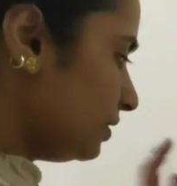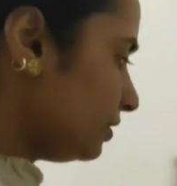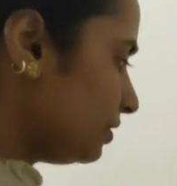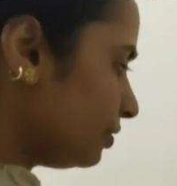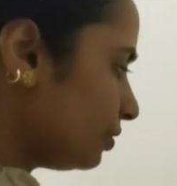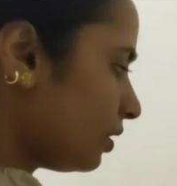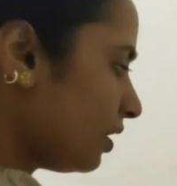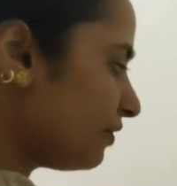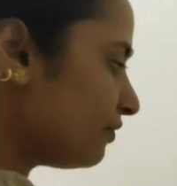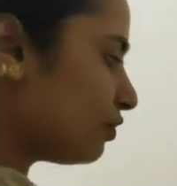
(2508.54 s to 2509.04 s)

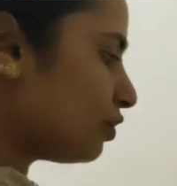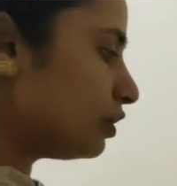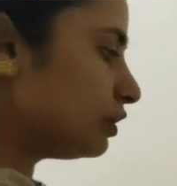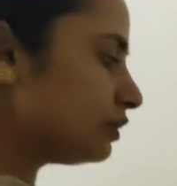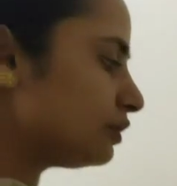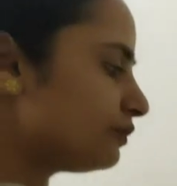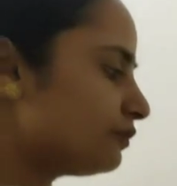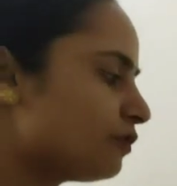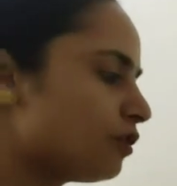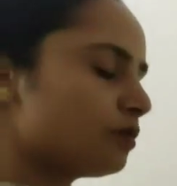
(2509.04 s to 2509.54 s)
you have all
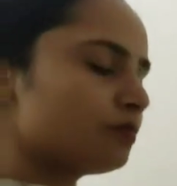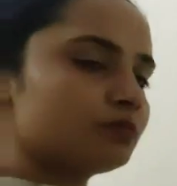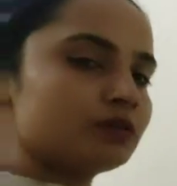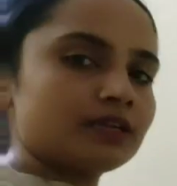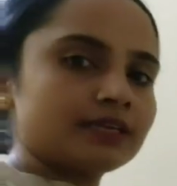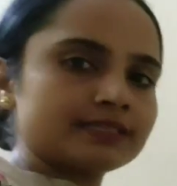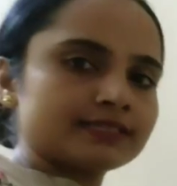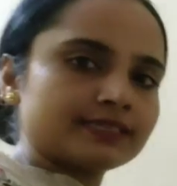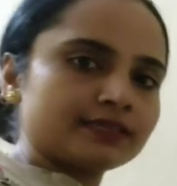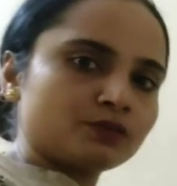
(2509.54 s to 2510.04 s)
the
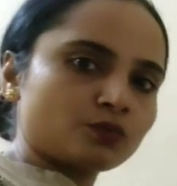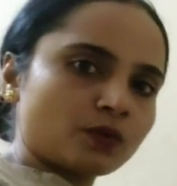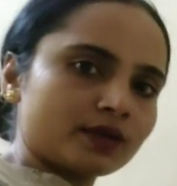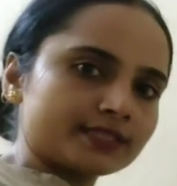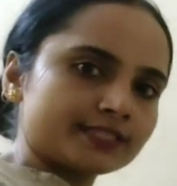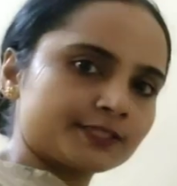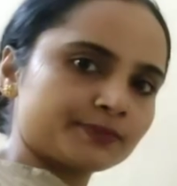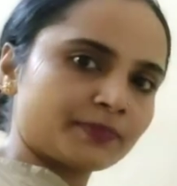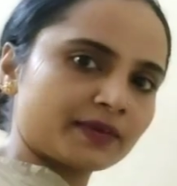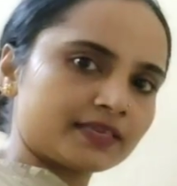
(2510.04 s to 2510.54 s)
formulas at one
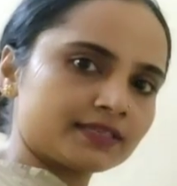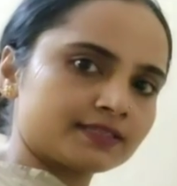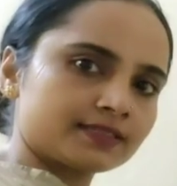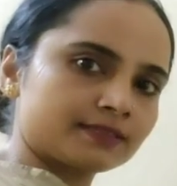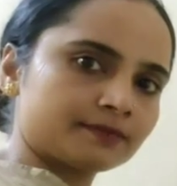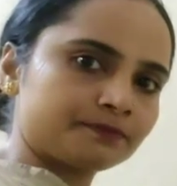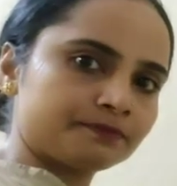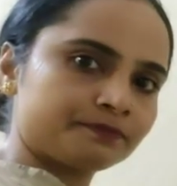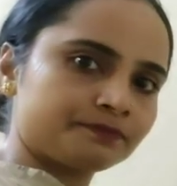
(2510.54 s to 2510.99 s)
space.